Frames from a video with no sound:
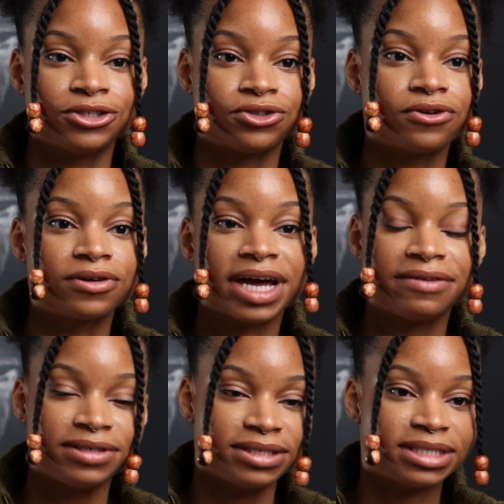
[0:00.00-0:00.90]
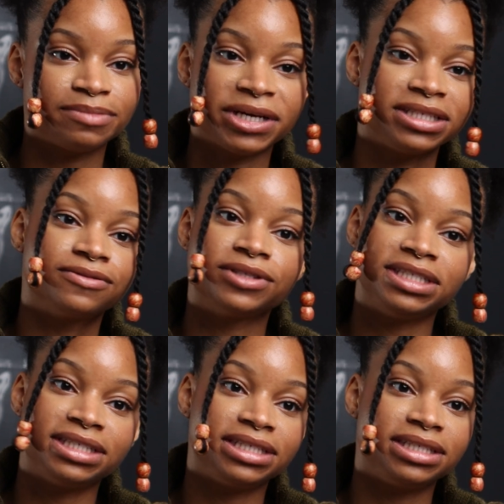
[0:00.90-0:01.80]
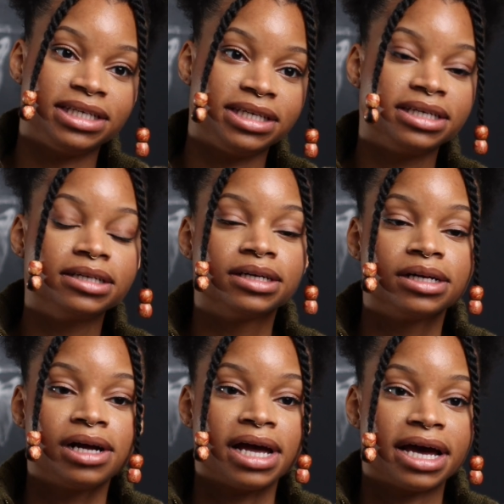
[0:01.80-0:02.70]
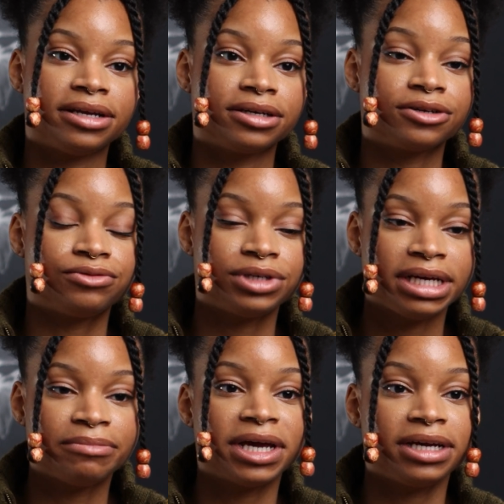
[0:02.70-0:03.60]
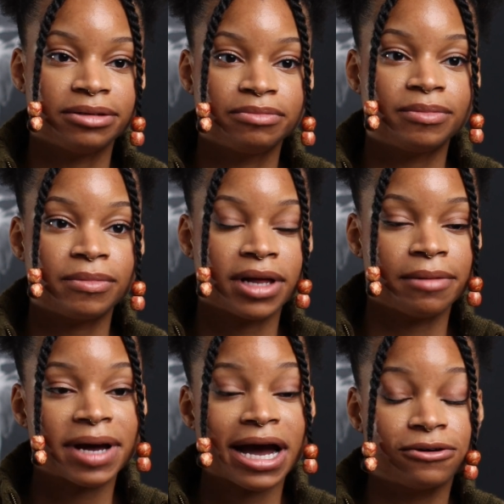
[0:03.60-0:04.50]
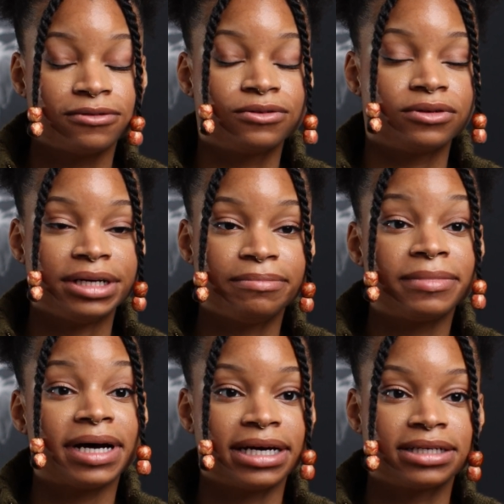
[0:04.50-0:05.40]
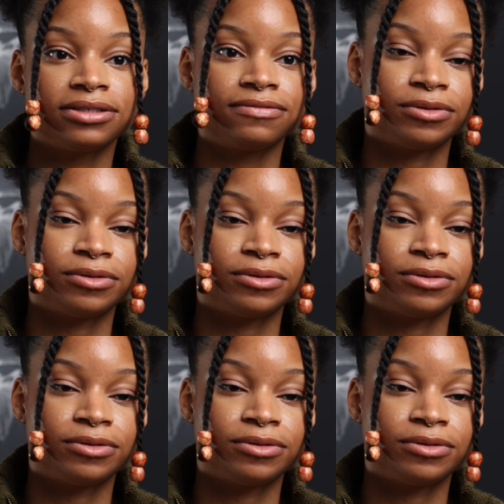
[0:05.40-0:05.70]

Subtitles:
a strong evidence base for ECT and it can really make a powerful impact